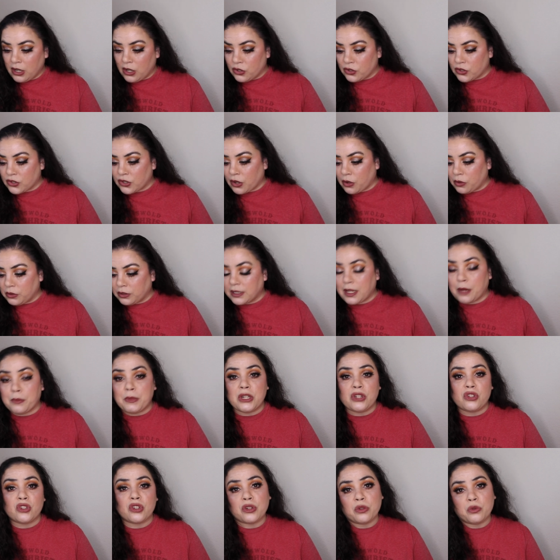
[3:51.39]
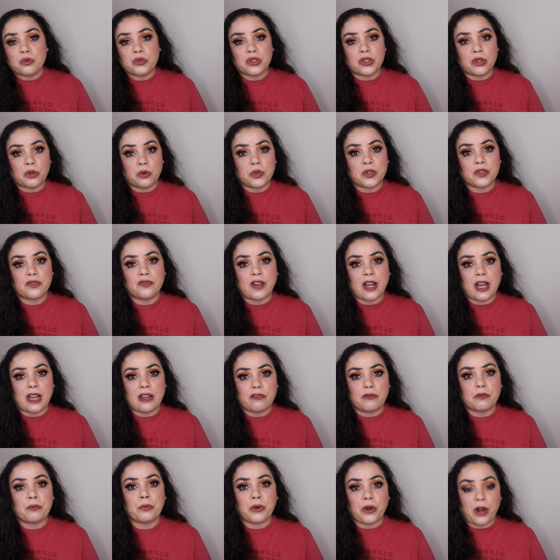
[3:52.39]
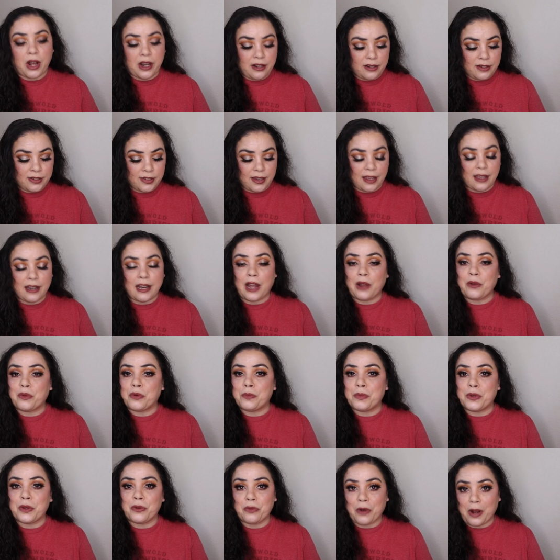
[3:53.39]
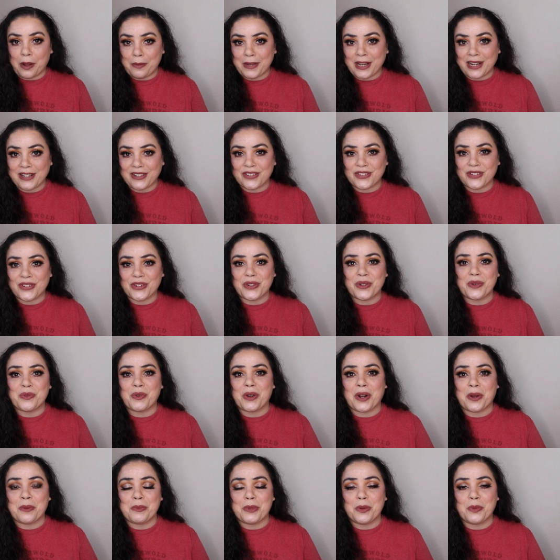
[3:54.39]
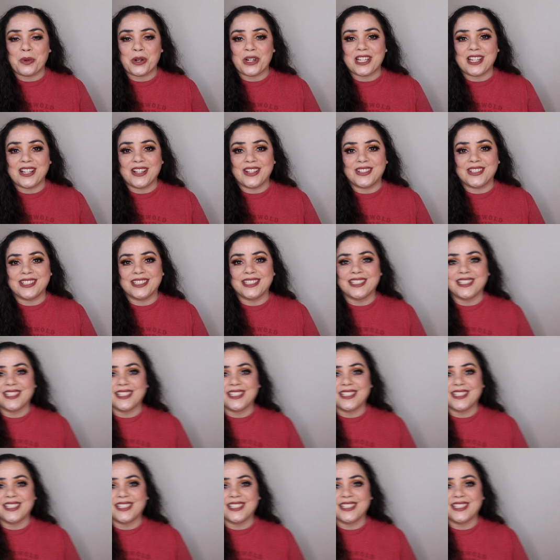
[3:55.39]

So let me choose those five products and I will be right back to show you what I'll be working on.